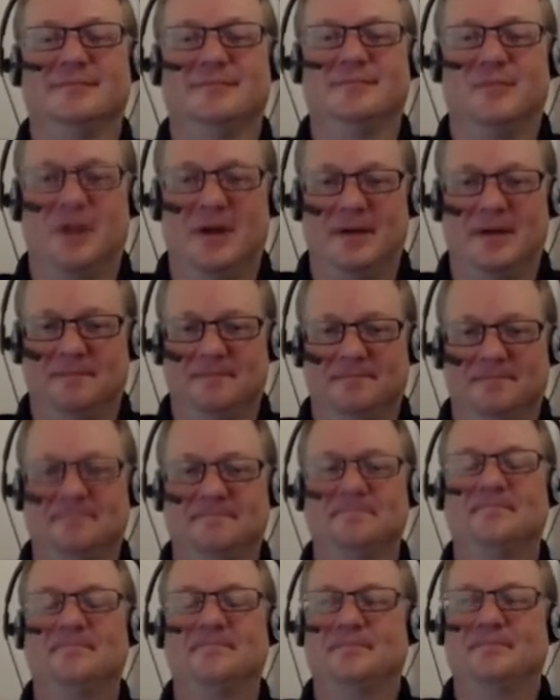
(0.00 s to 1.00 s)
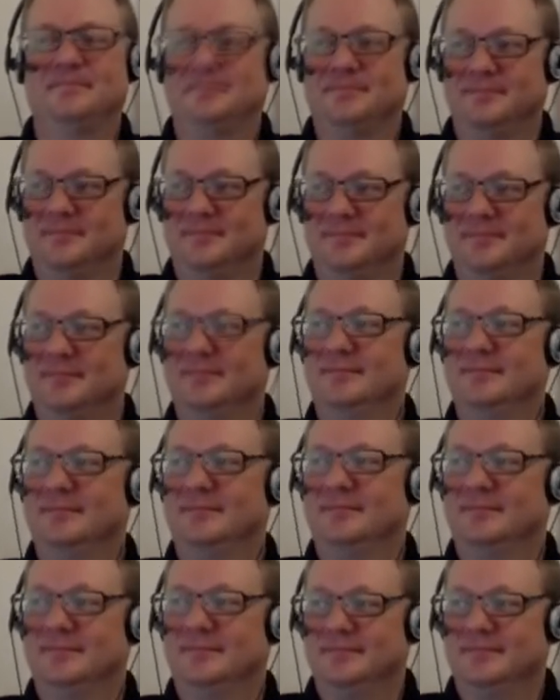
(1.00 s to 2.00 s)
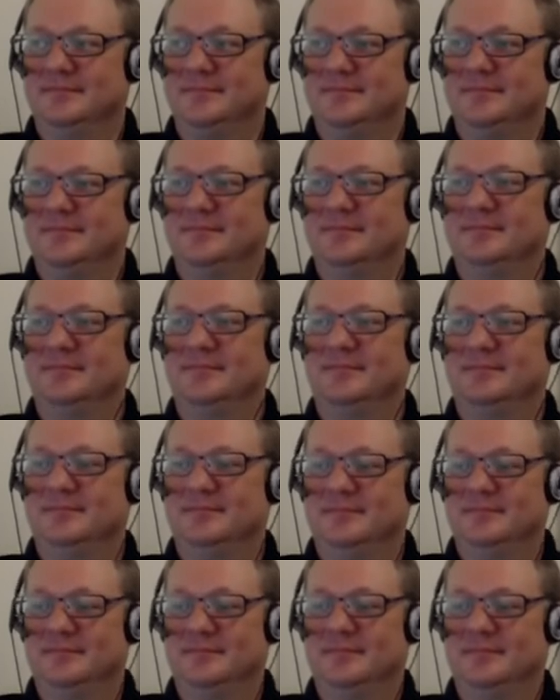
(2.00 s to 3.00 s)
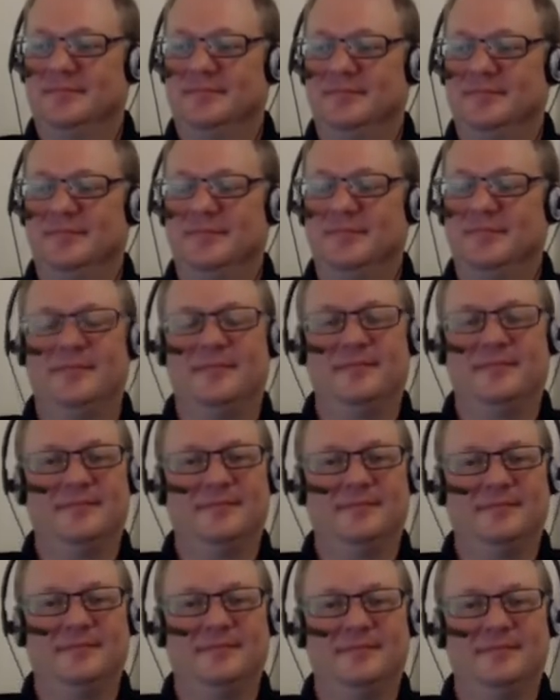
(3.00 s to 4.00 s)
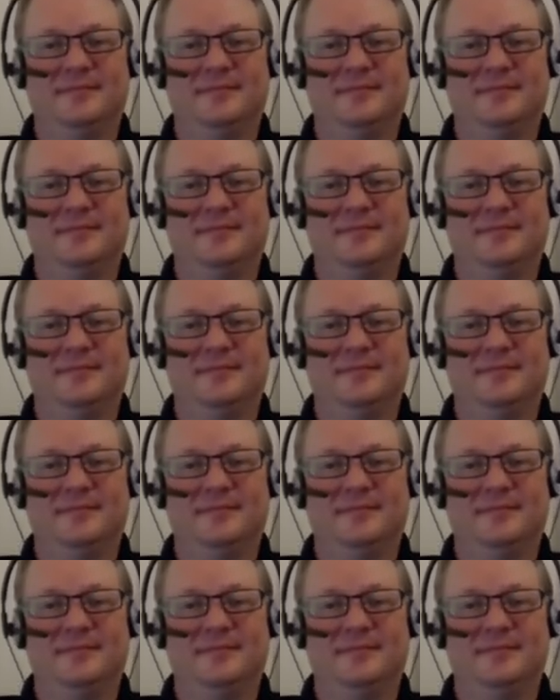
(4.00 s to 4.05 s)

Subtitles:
(silent)